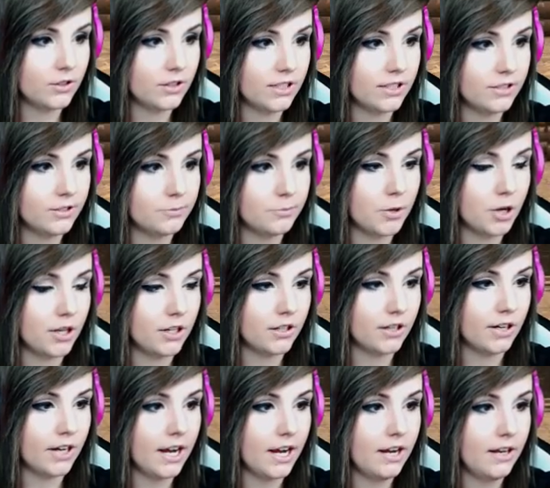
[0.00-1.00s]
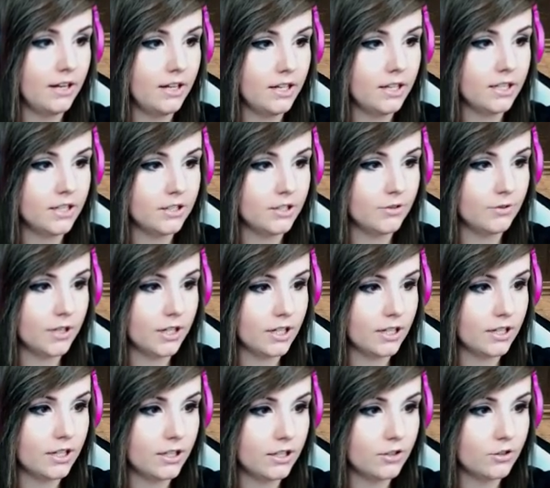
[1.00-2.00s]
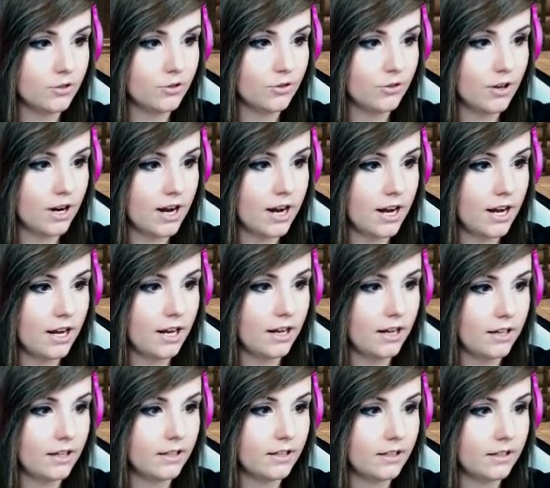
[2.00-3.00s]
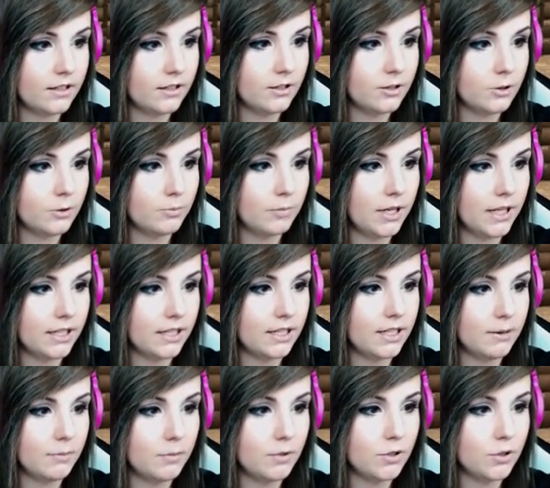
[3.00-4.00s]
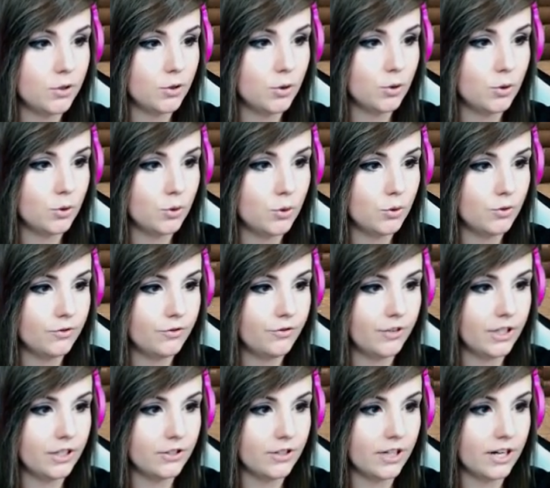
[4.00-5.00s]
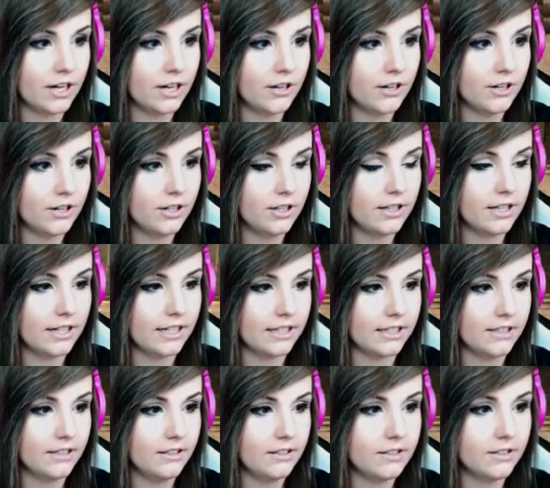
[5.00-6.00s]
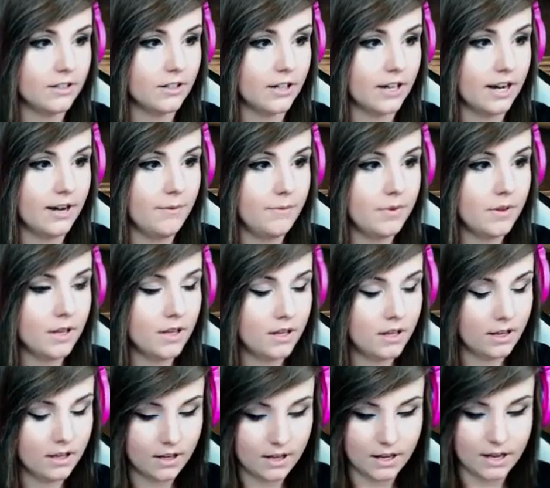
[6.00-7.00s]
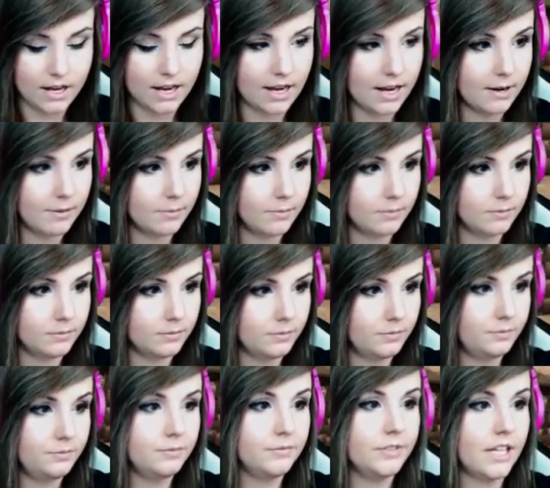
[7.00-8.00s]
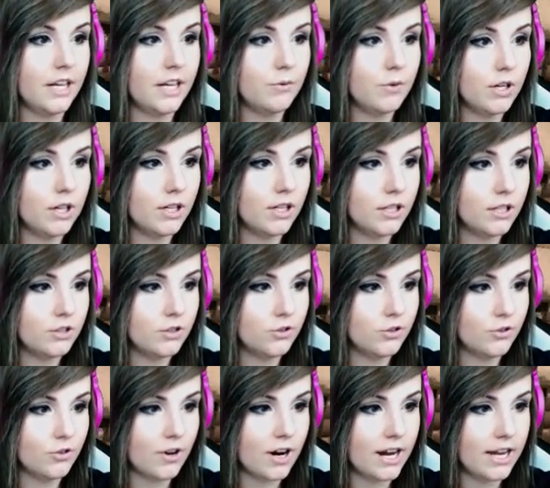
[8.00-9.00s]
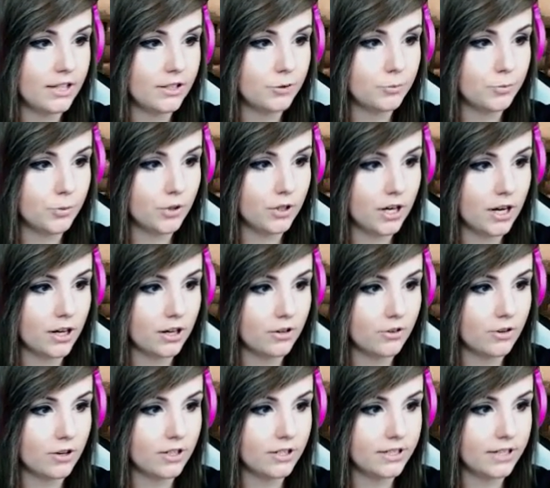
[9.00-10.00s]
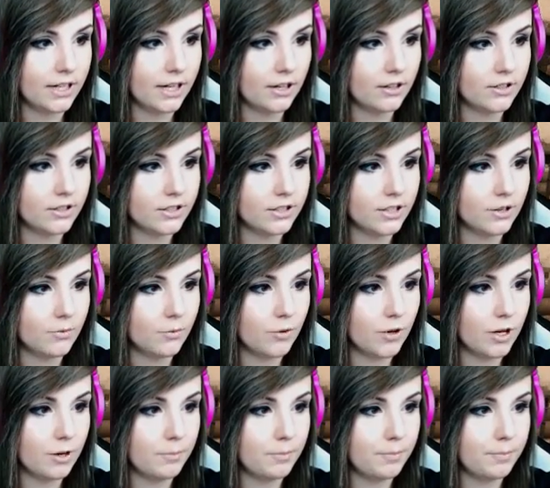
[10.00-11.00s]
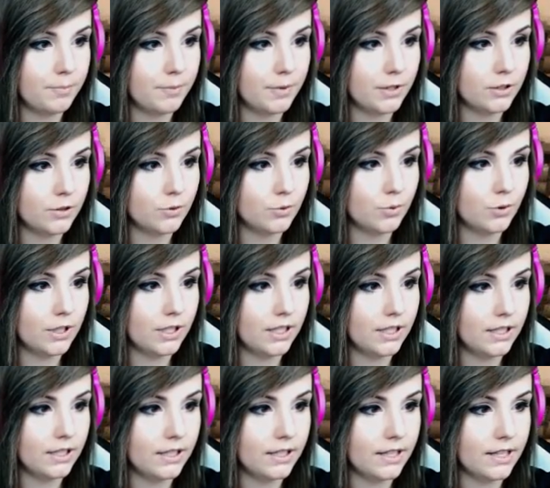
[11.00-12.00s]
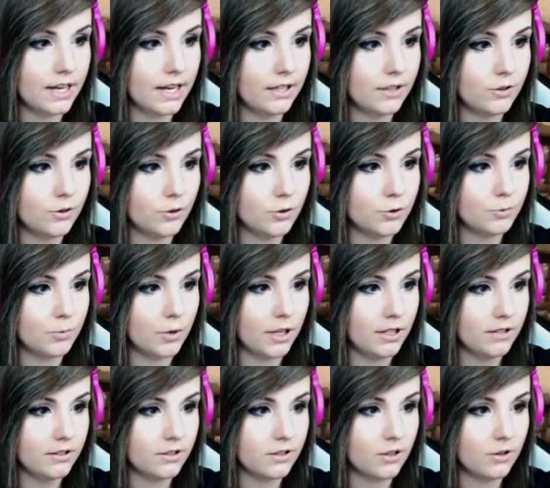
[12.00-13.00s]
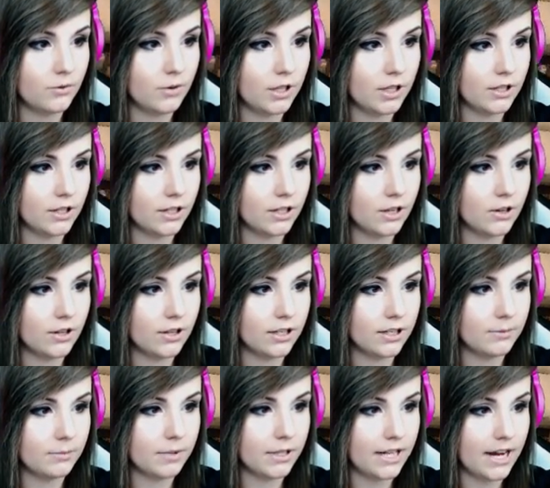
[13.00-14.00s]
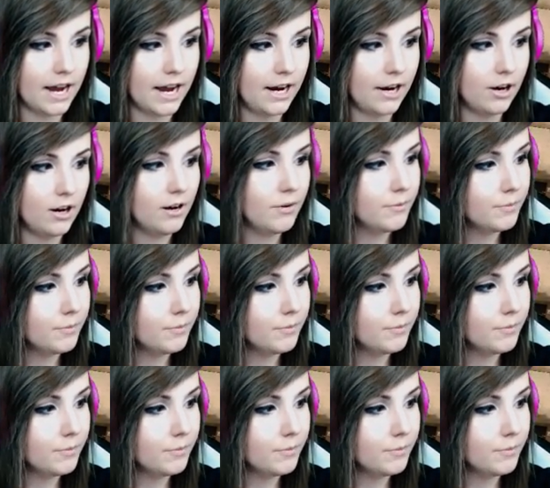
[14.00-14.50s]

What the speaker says: this spot. Okay, so we're gonna try to make them two fit together like this. Okay, then we're gonna try to put our crosshair somewhere between that 2 spots. So we're gonna go a little bit higher.